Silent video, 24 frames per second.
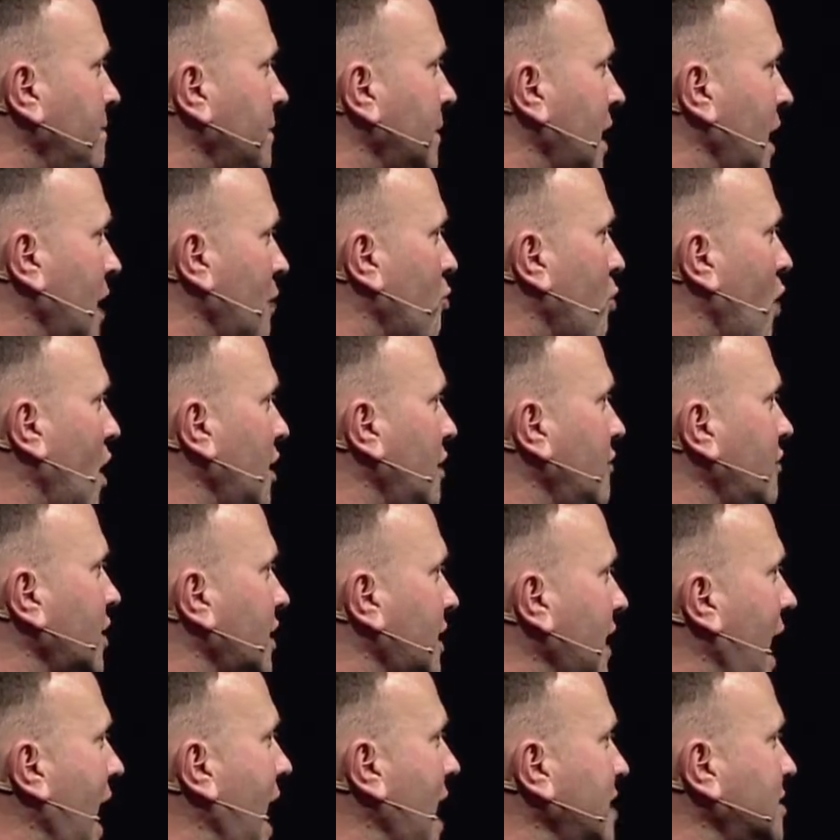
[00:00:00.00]
And one of the
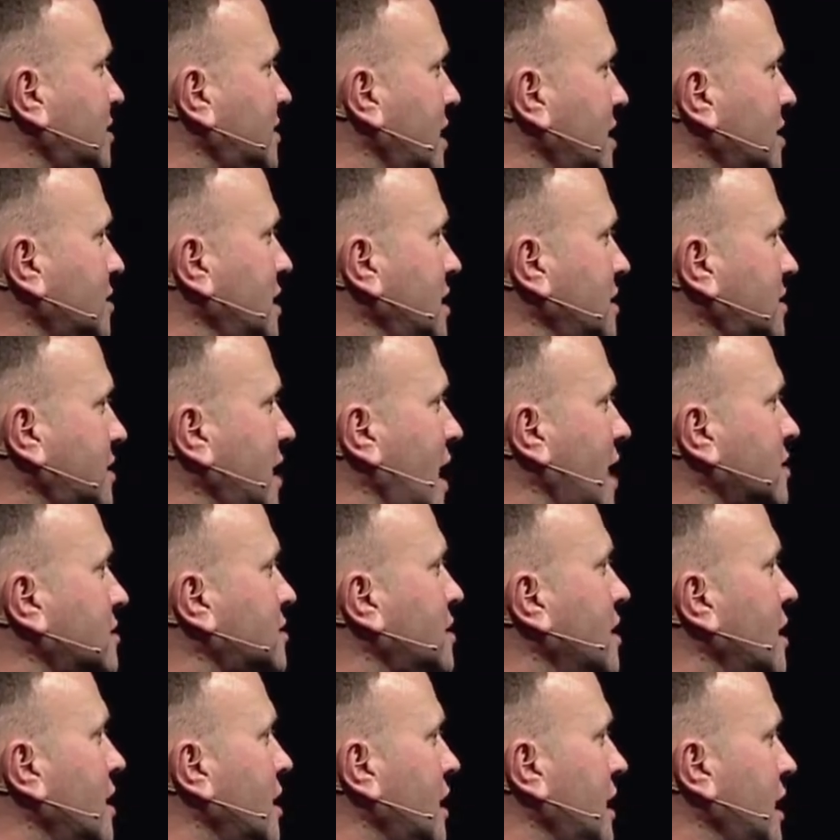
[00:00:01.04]
guys is, he says,
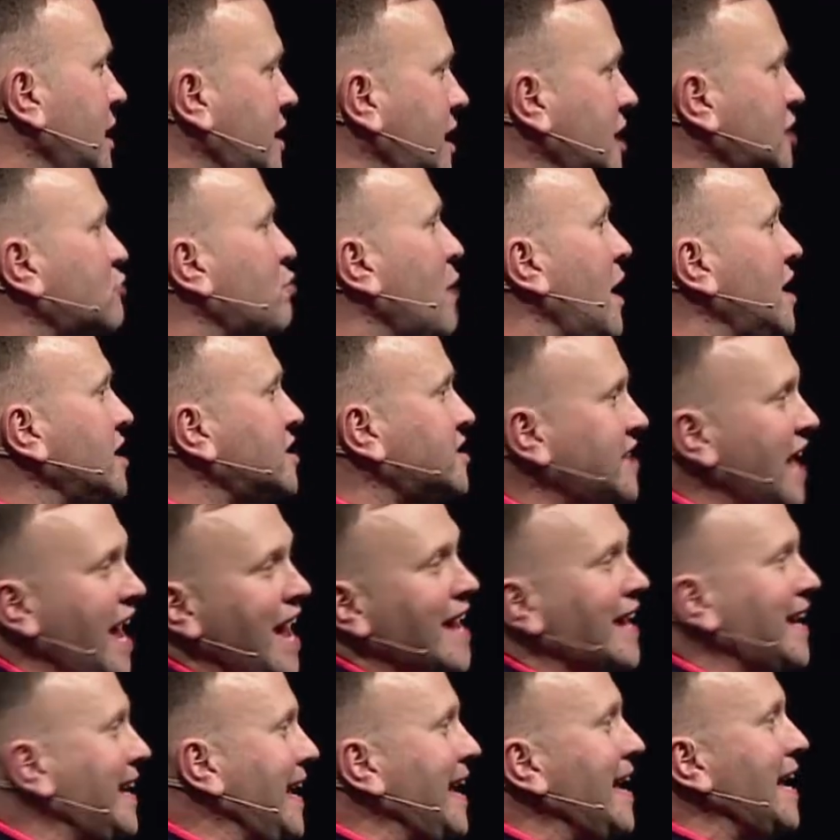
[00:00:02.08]
he gets ready to say
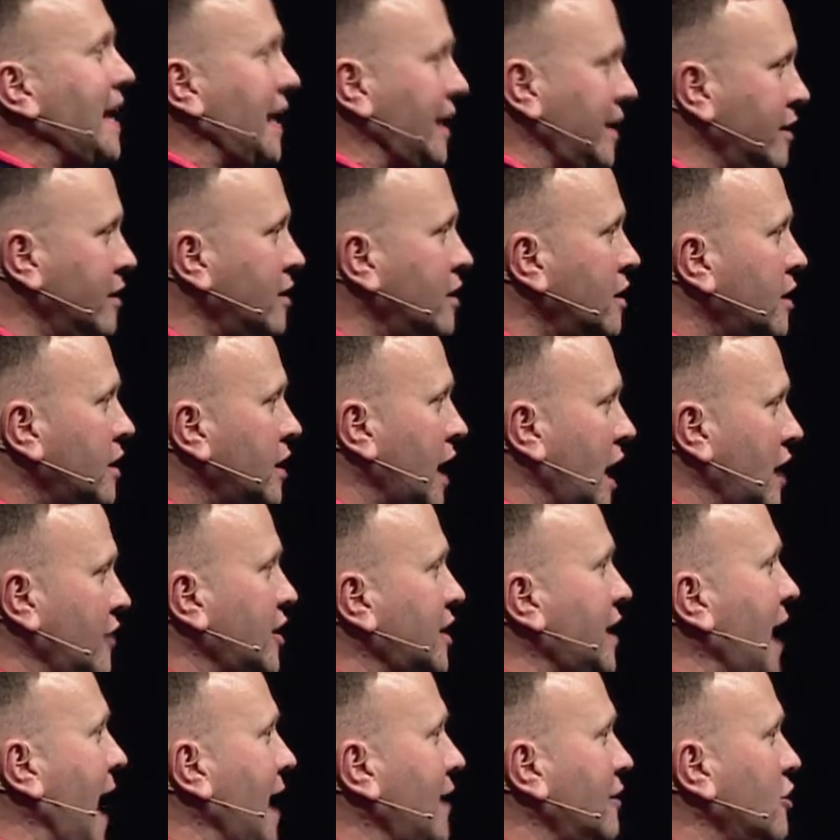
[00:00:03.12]
again, and the
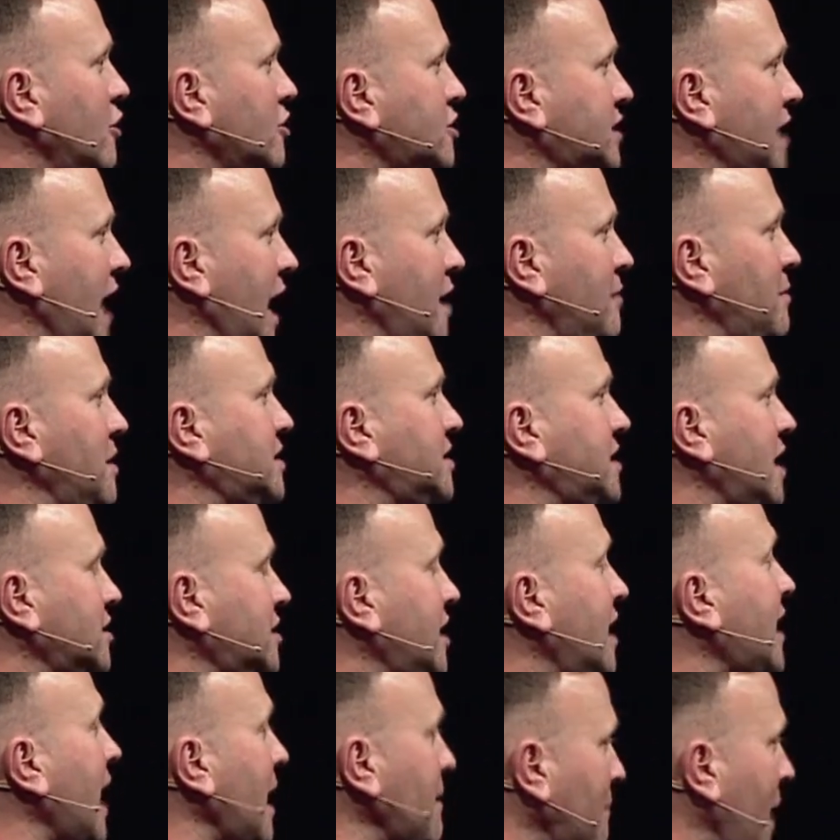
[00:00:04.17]
guy looks at him, he says,
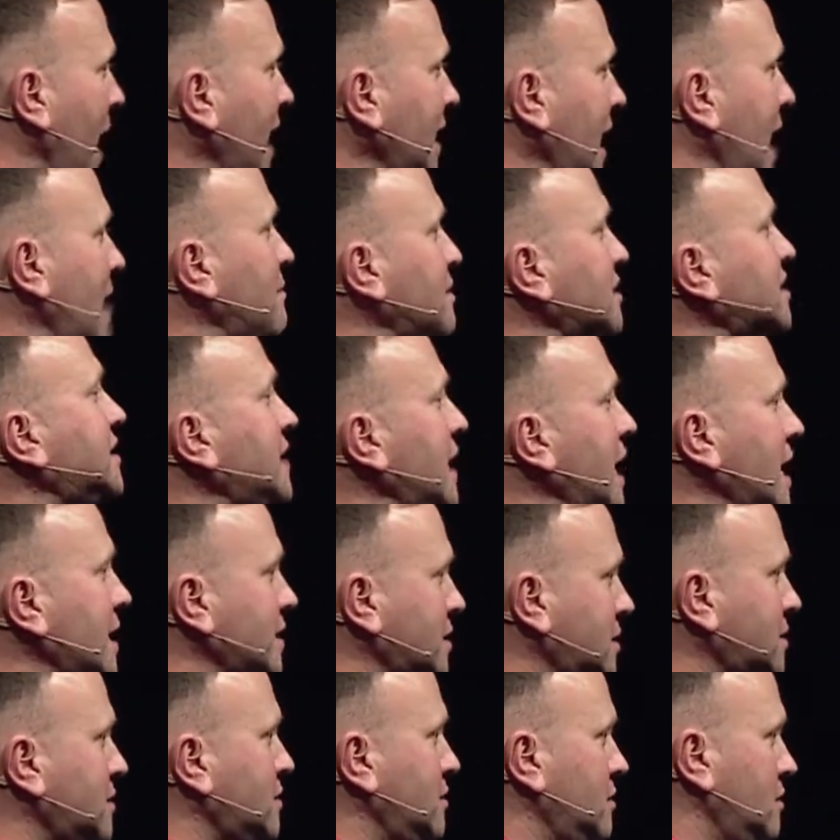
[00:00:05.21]
Okay, my name is
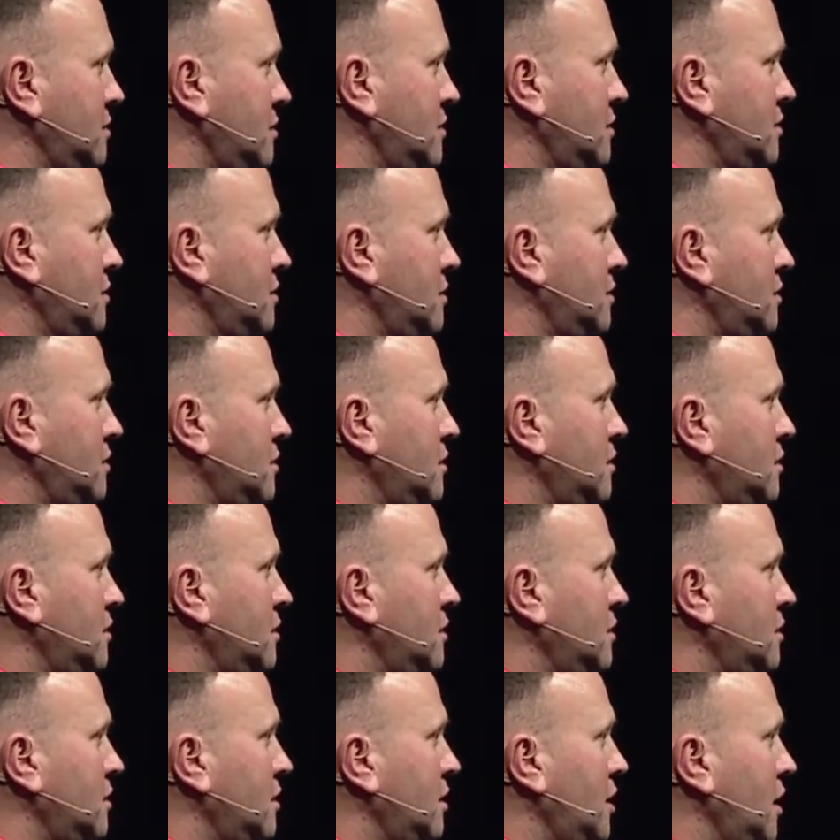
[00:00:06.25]
this.
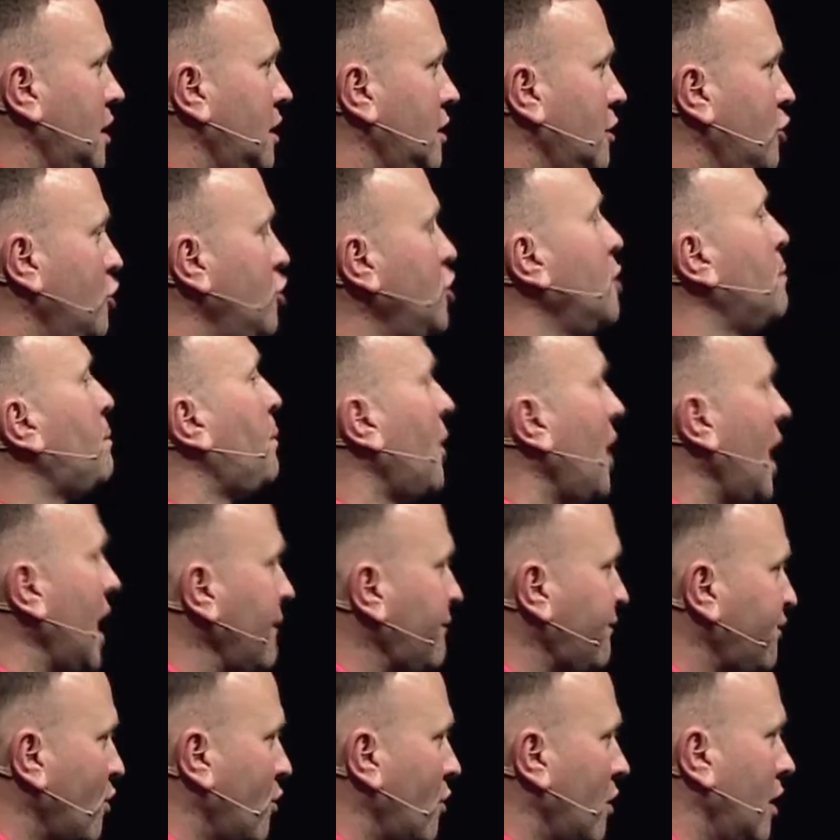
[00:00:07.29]
Who do you play
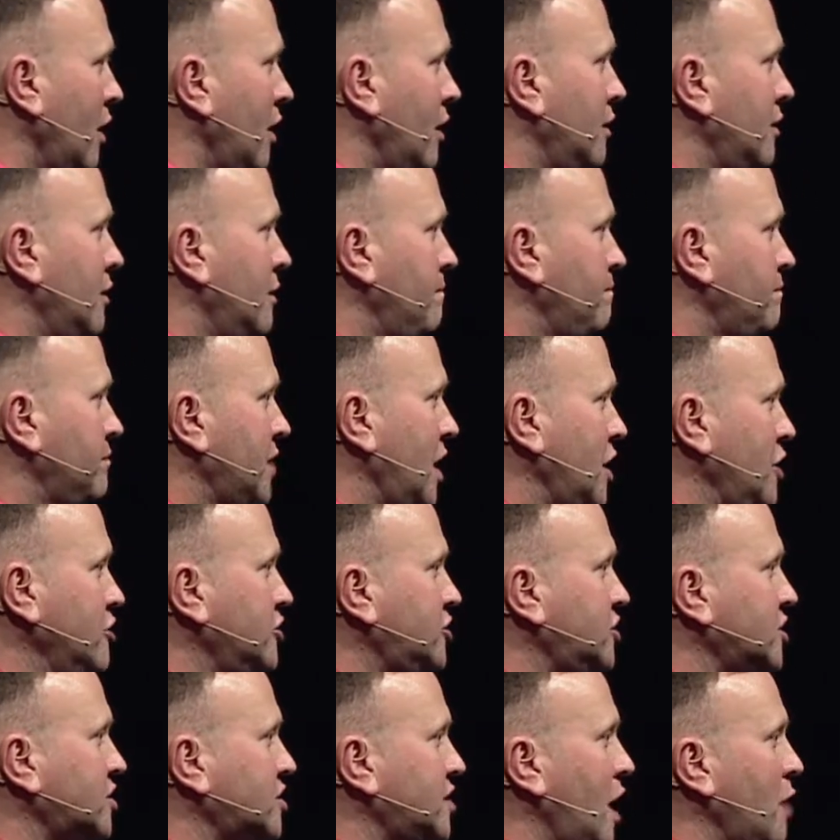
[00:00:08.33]
for? They used
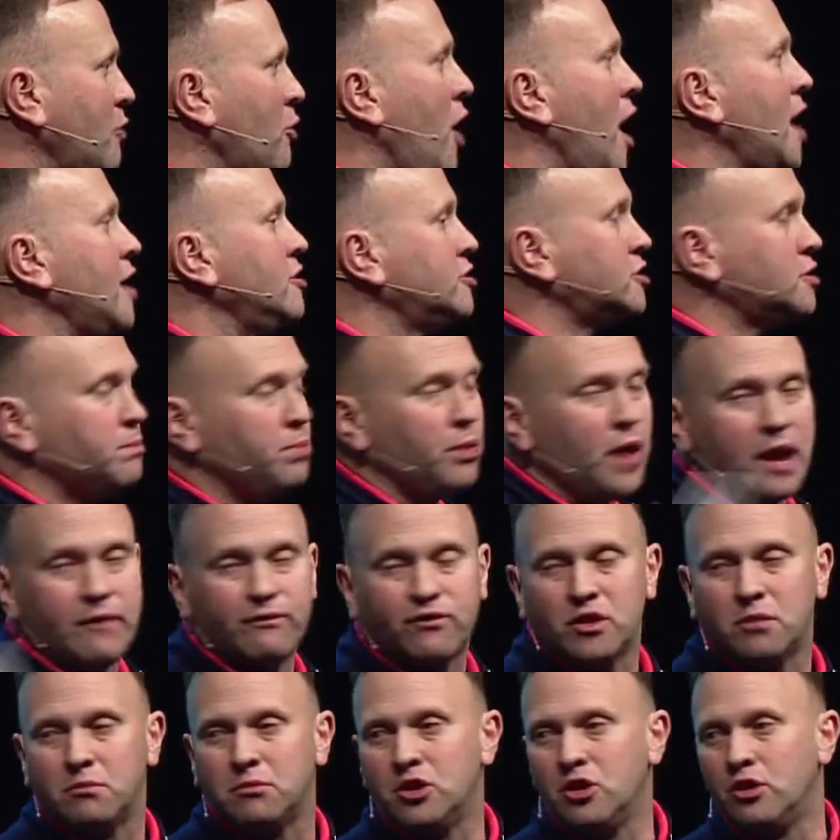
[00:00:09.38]
to say, well, I used to play for
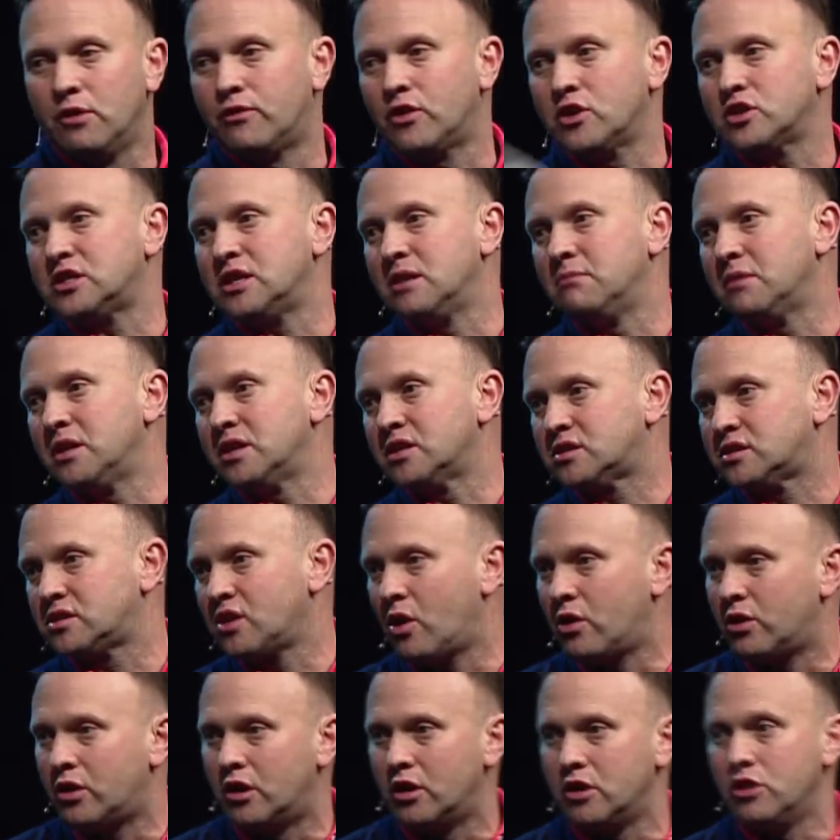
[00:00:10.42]
the University of
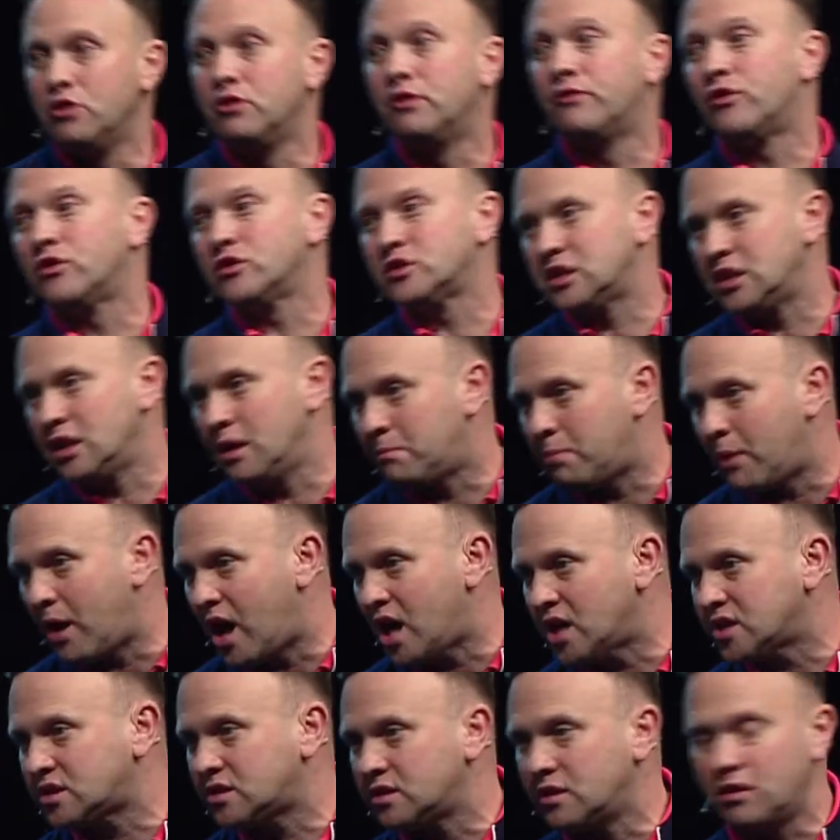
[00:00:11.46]
Minnesota or University of
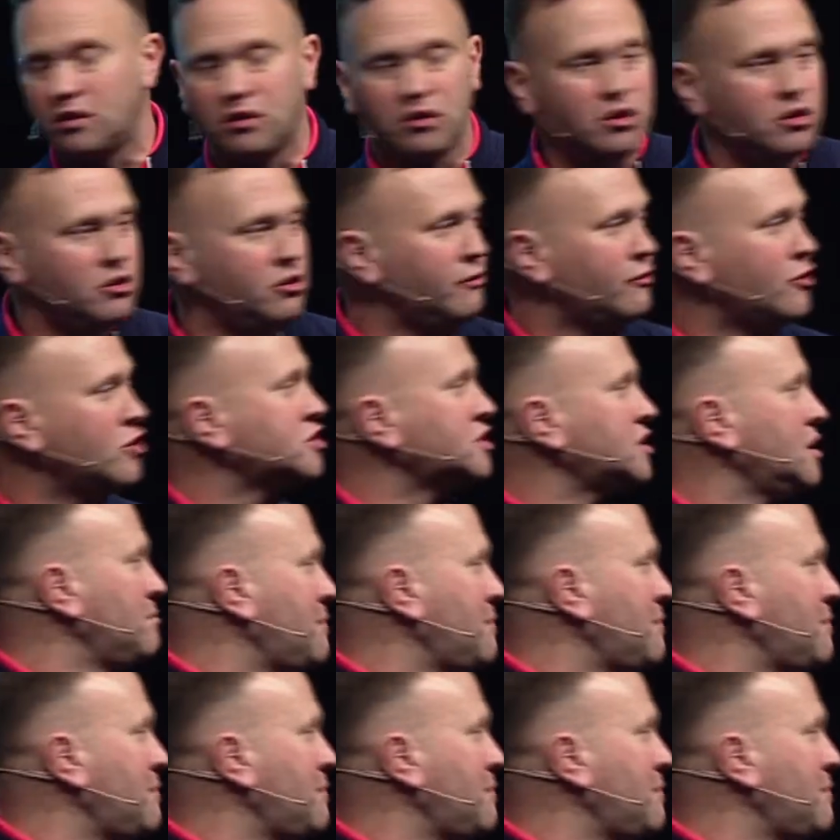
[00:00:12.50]
Boston or the University of